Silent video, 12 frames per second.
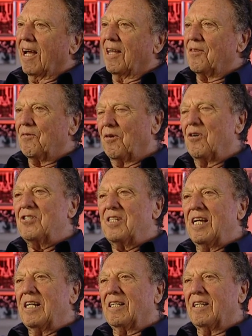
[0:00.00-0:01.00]
And the
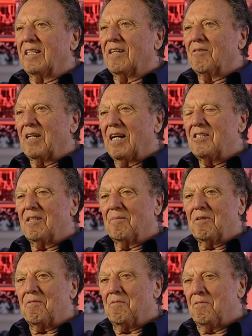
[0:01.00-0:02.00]
first inkling that we had
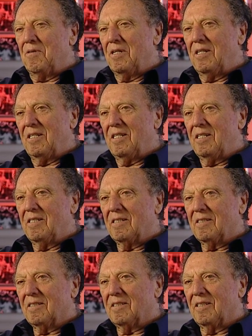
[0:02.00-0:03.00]
something really
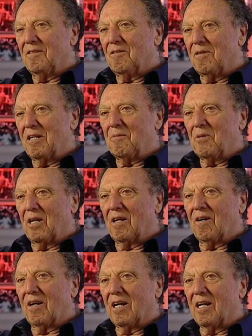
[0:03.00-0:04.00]
incredible
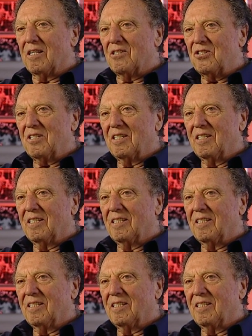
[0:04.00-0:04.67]
on our hands